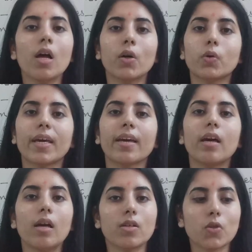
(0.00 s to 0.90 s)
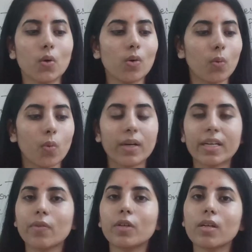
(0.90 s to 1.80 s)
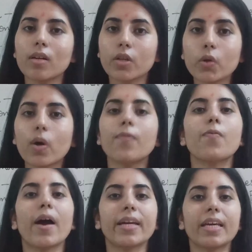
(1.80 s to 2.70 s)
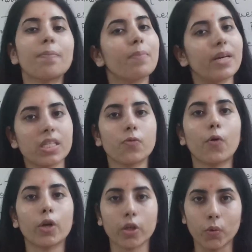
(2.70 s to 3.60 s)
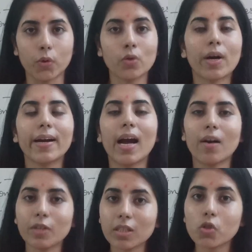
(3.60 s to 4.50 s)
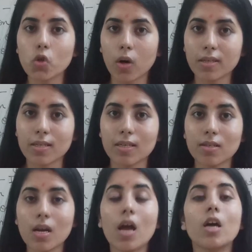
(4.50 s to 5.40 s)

Okay, so whatever you are finding best for you, you are having the choices.